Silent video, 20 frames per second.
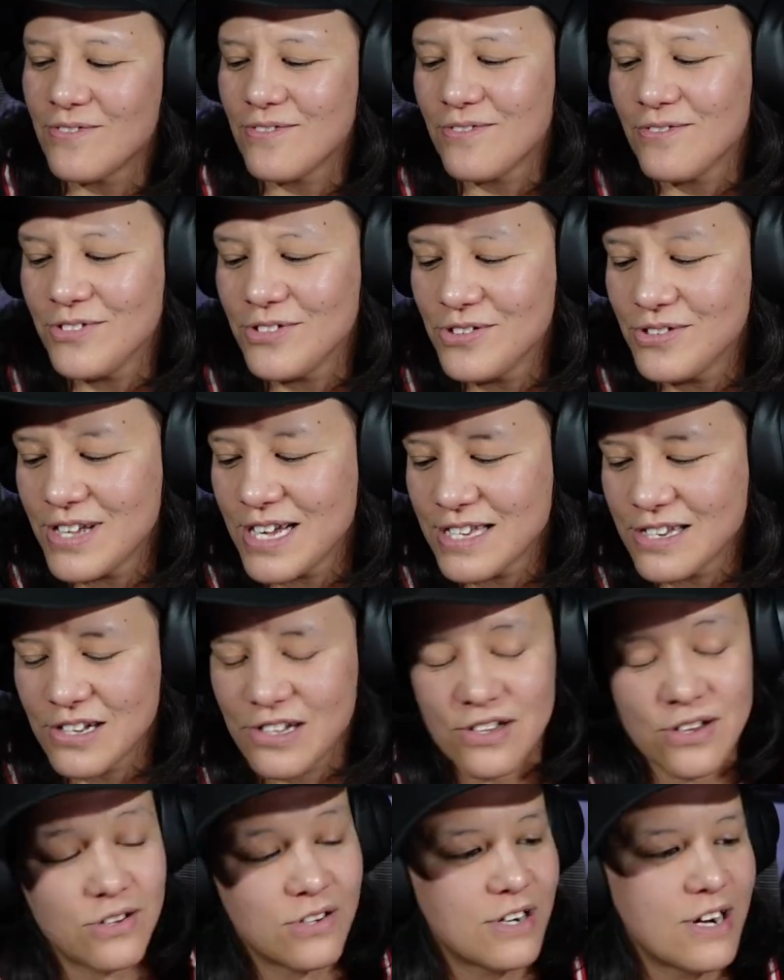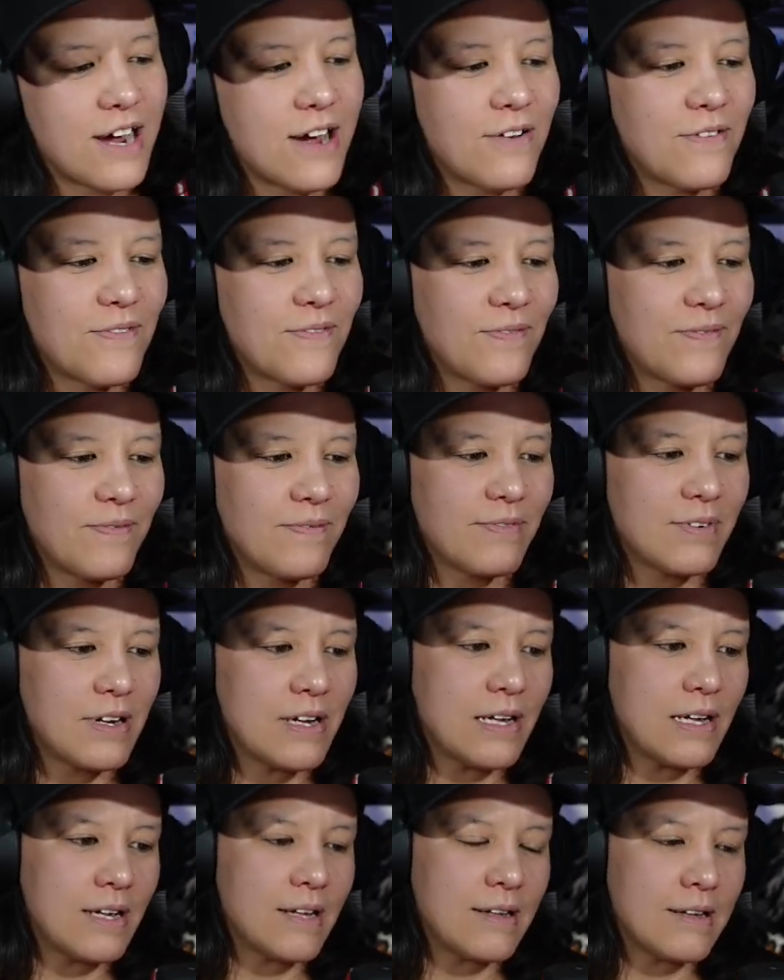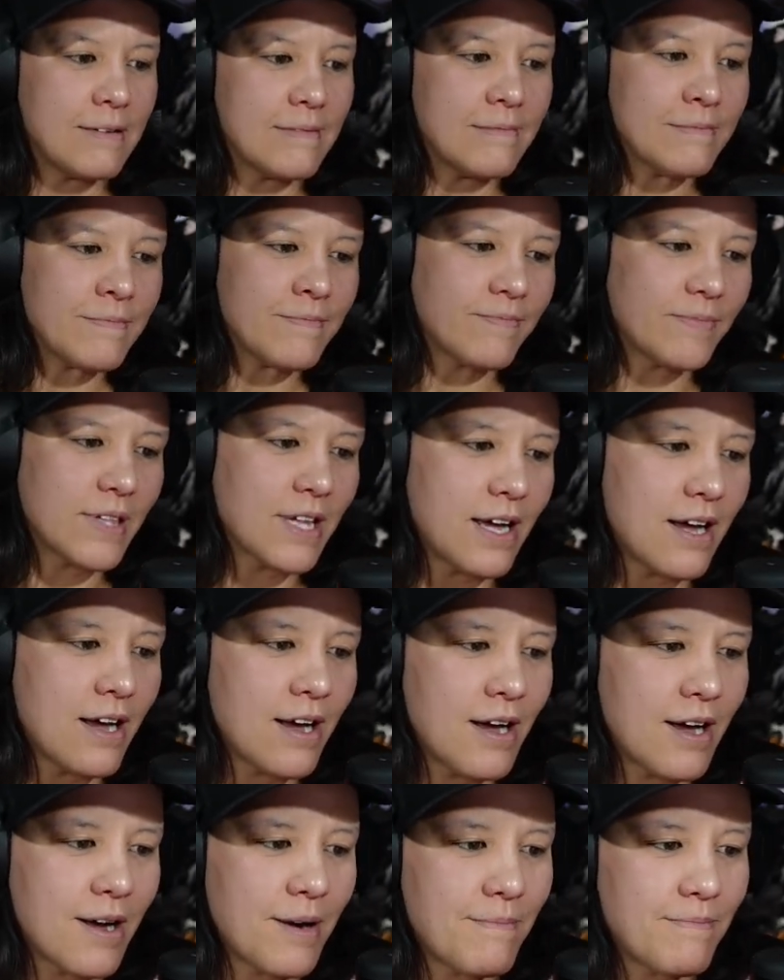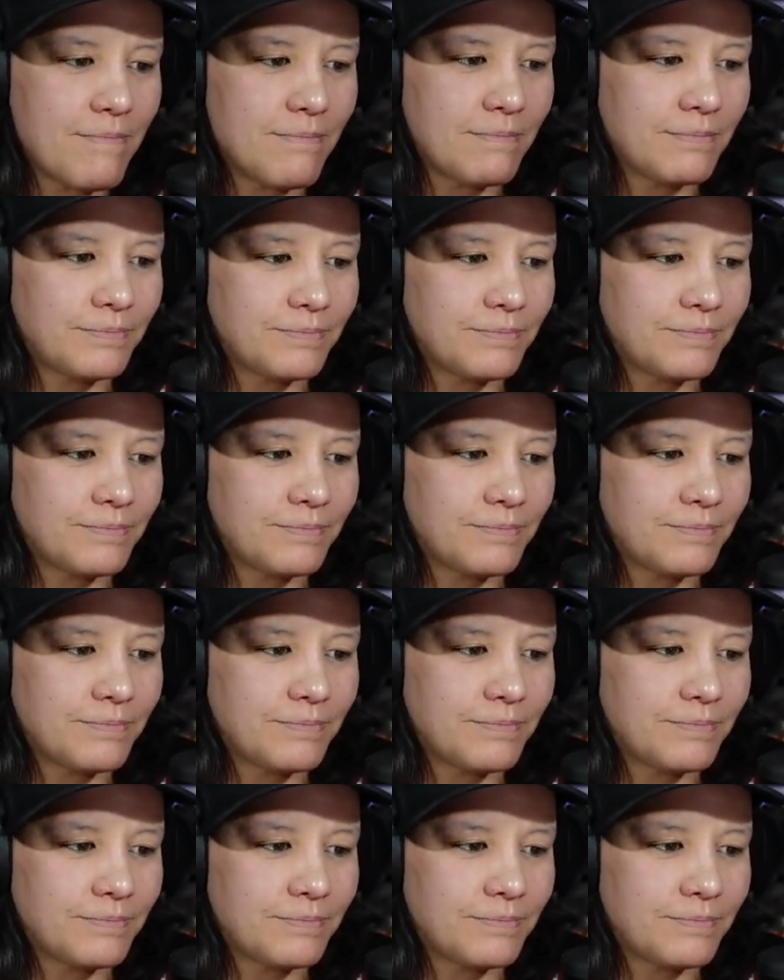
We'll do that to close it out. Um,